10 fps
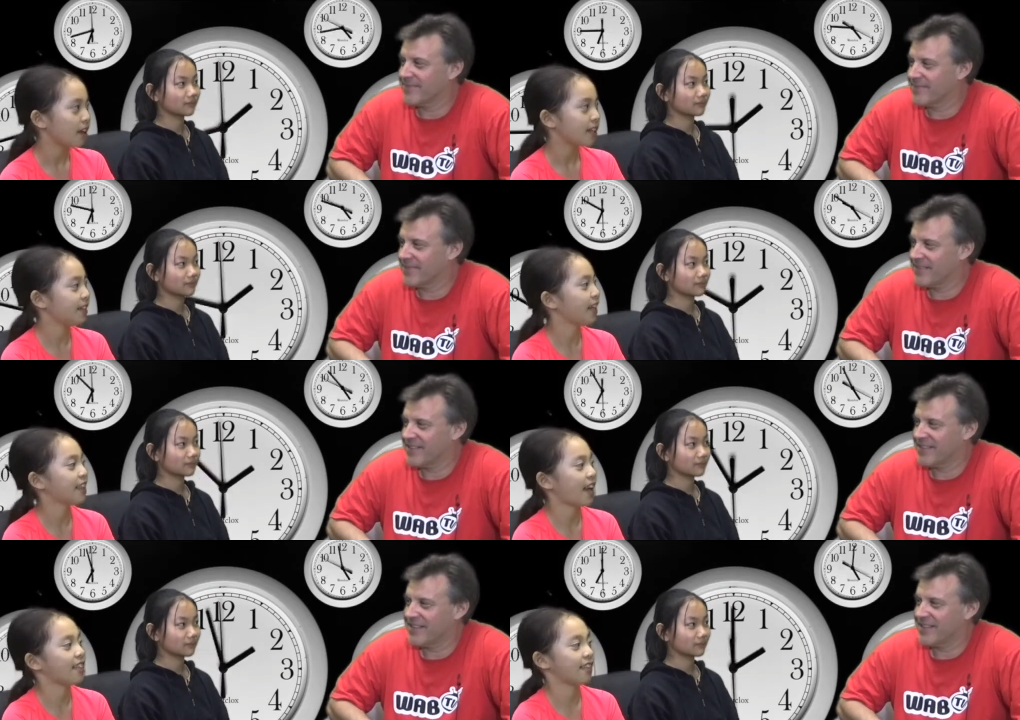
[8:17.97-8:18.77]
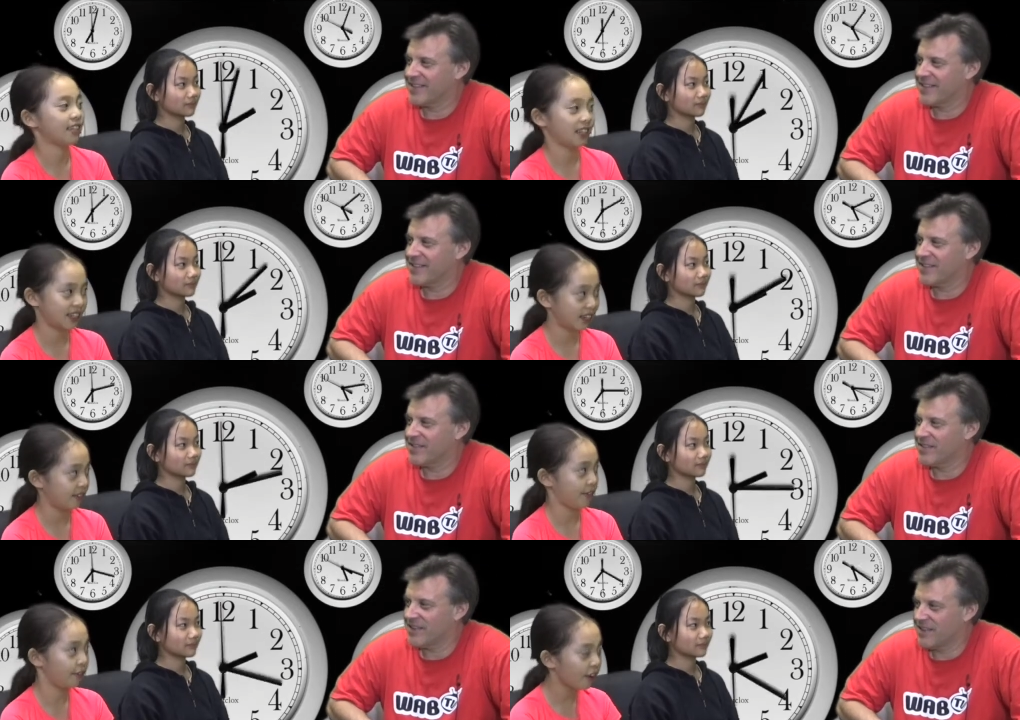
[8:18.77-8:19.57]
Speaker 1: saying that this is his
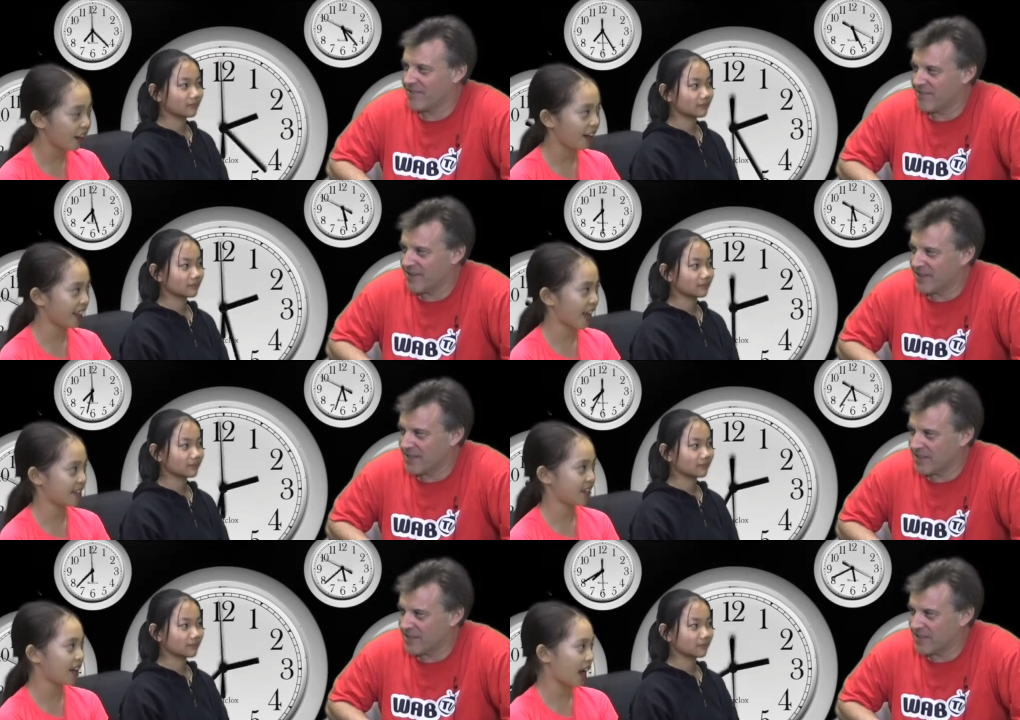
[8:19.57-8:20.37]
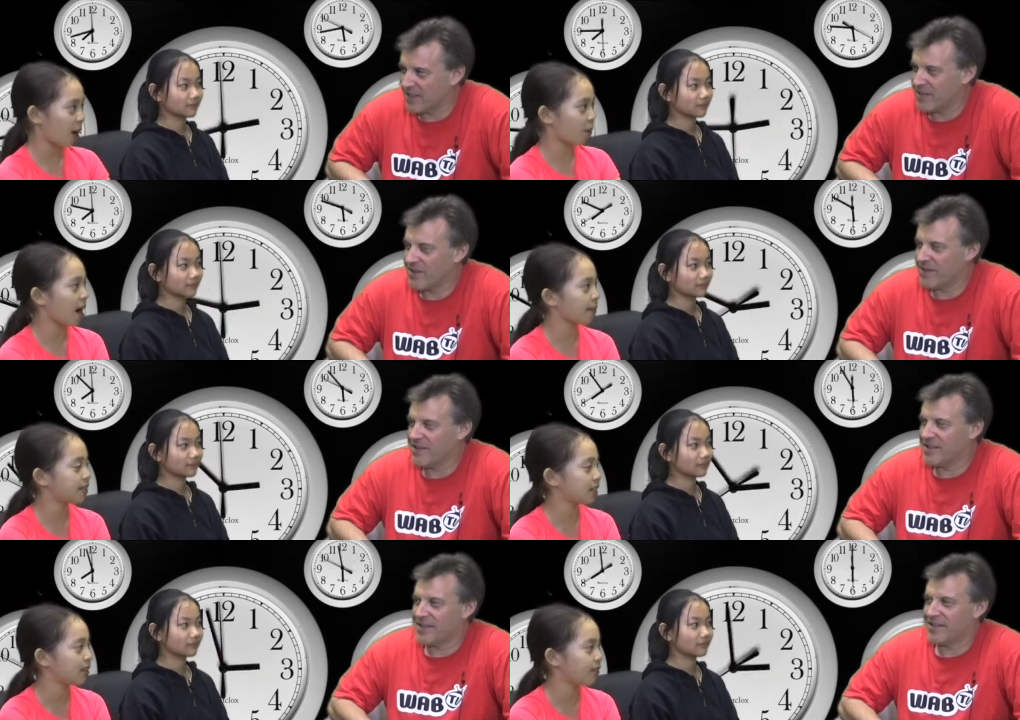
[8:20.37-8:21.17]
very last year at WAB
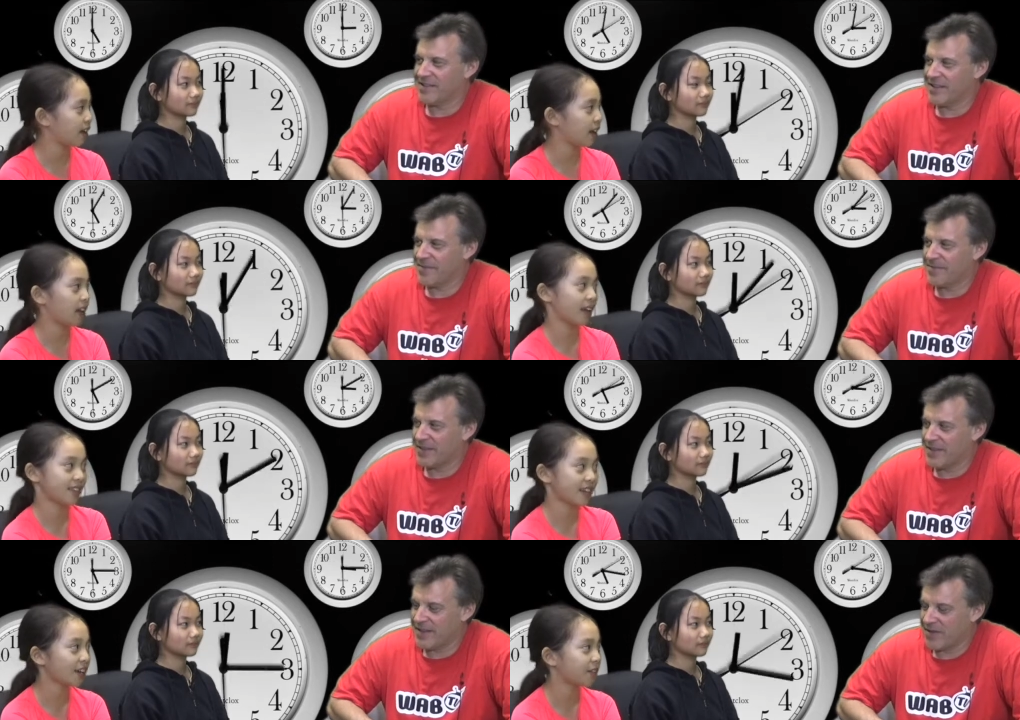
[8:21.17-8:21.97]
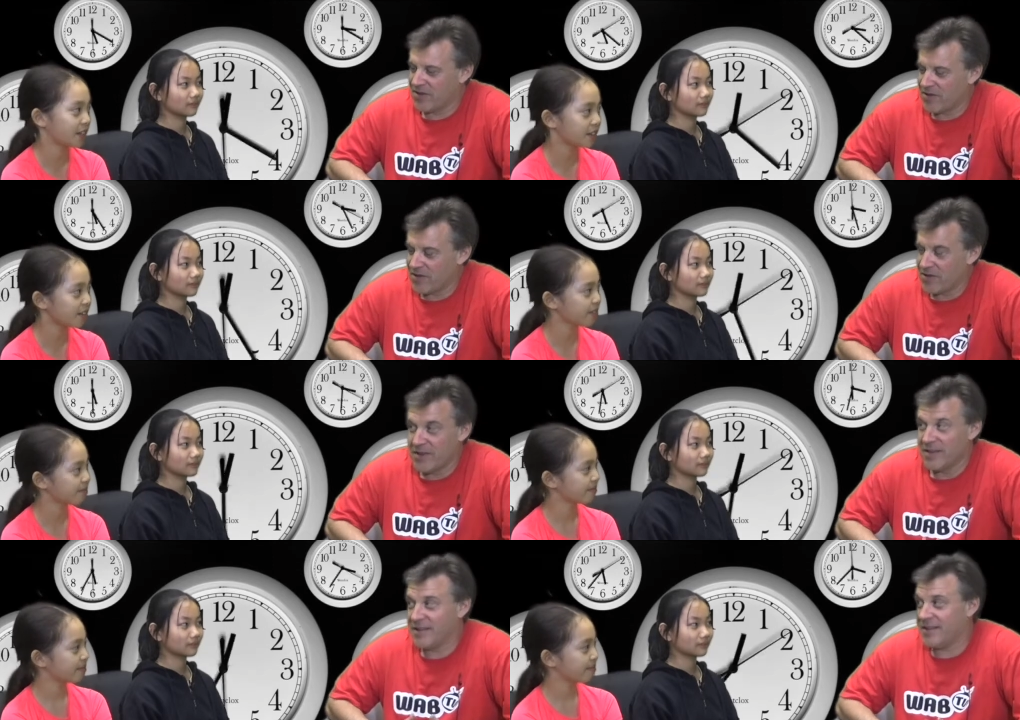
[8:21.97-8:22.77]
TV. Is that true?
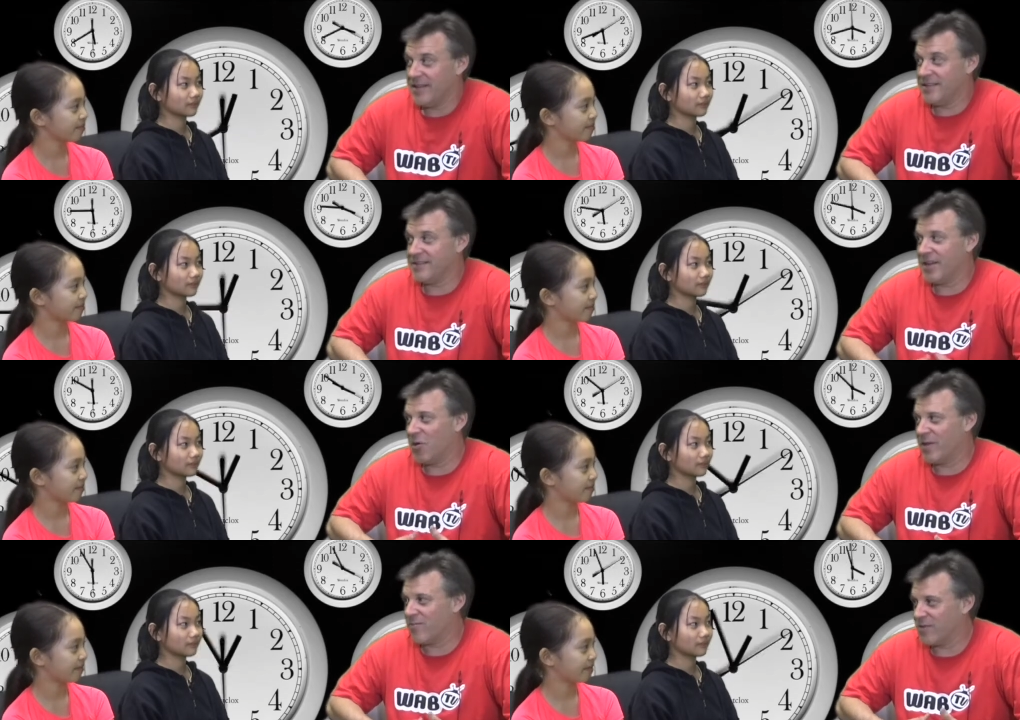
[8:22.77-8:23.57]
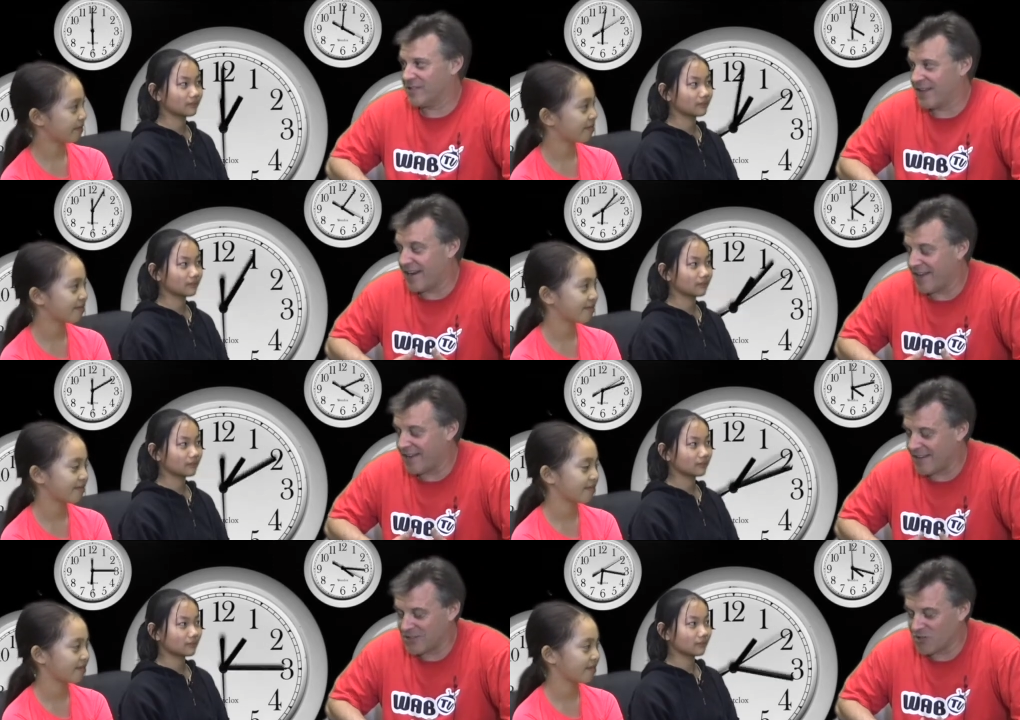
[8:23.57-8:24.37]
Speaker 2: Yes, Chloe and Rosalina, it
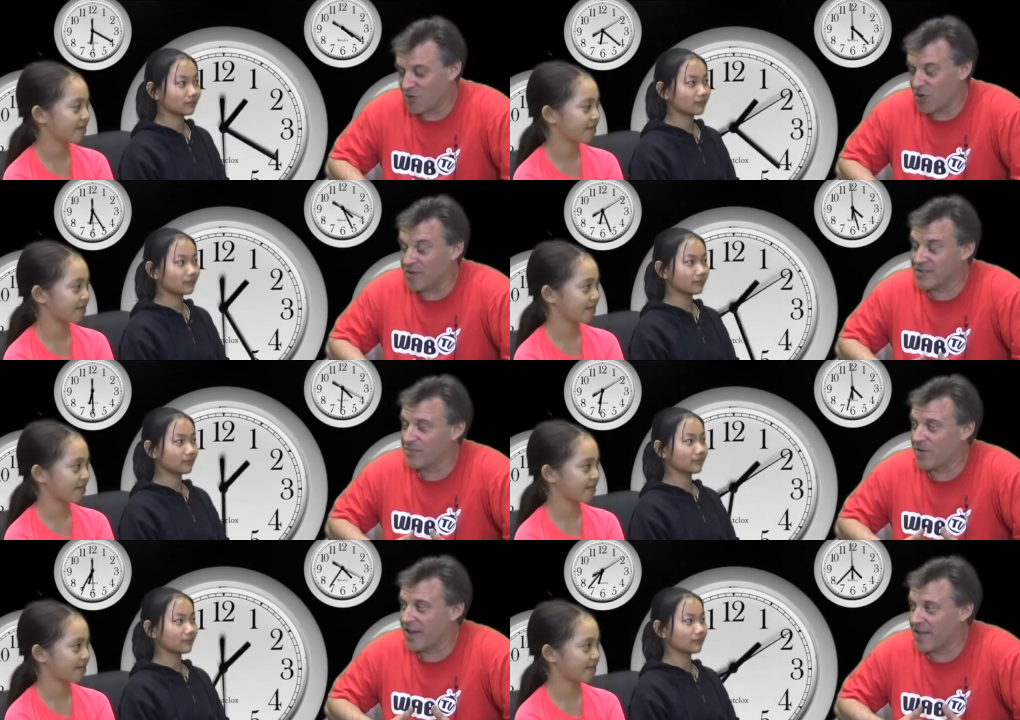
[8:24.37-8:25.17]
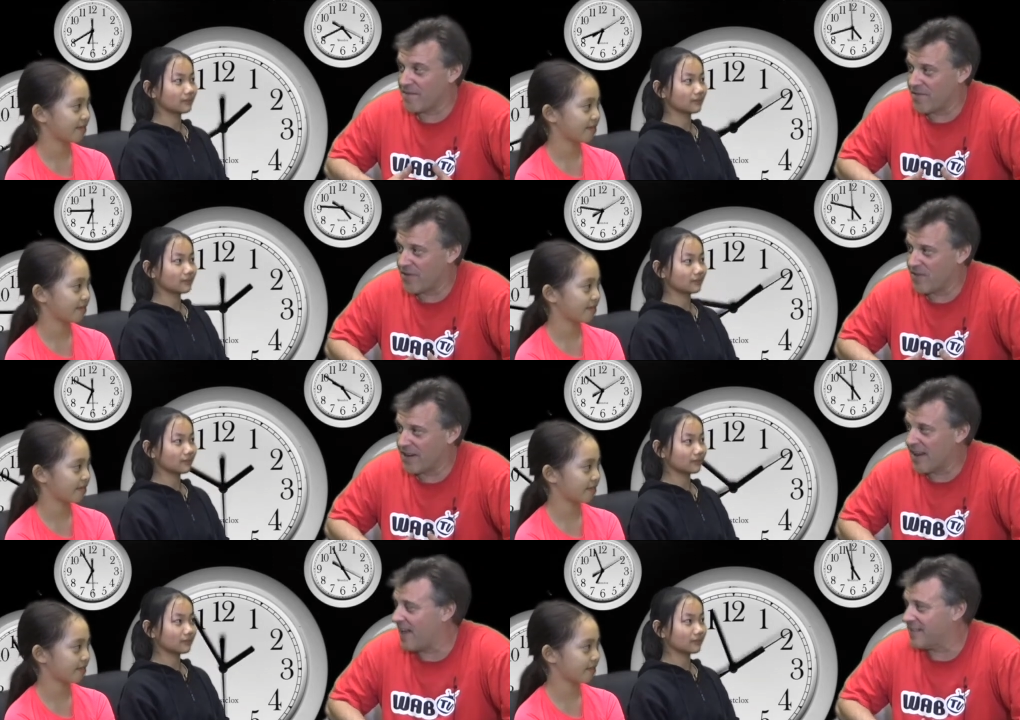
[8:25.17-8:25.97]
is true. This is my very
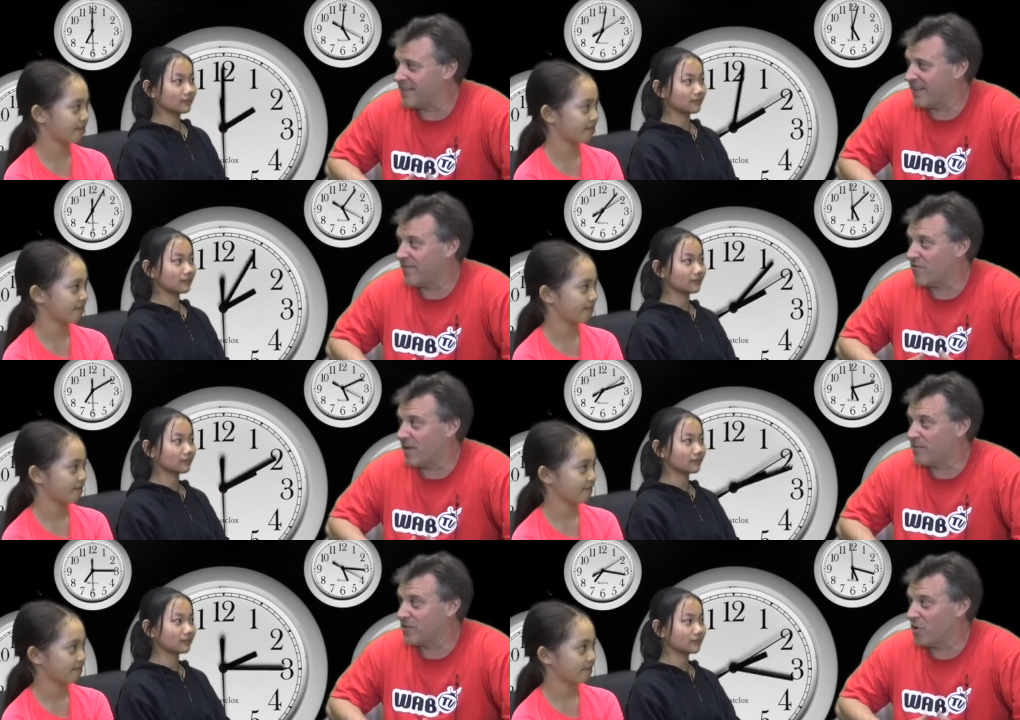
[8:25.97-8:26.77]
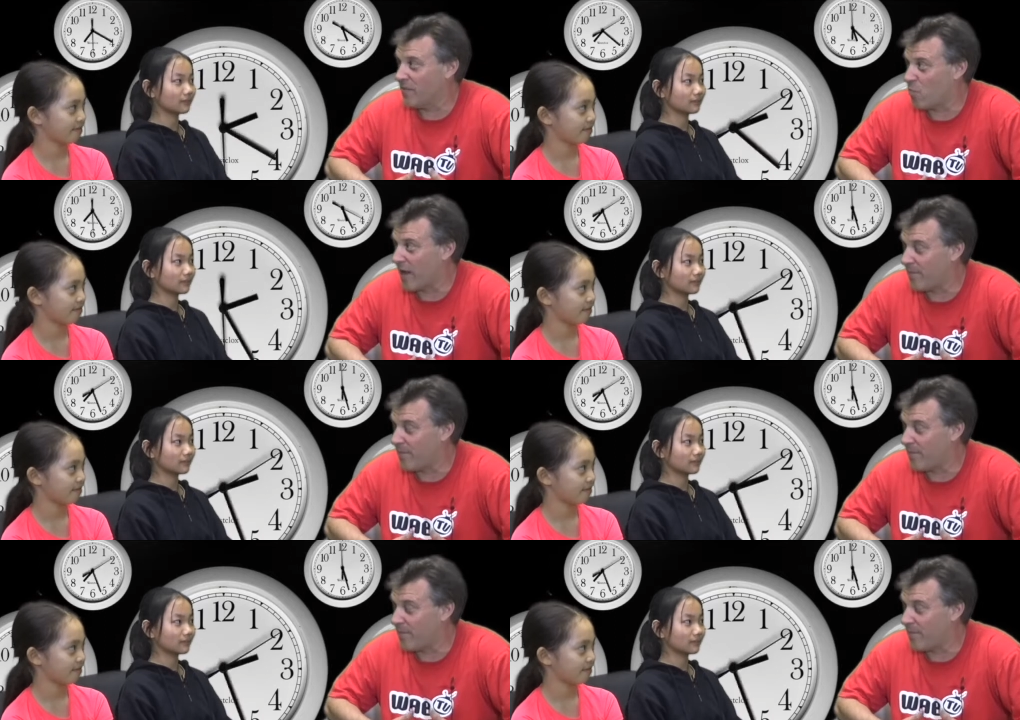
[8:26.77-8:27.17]
last ever episode of WAB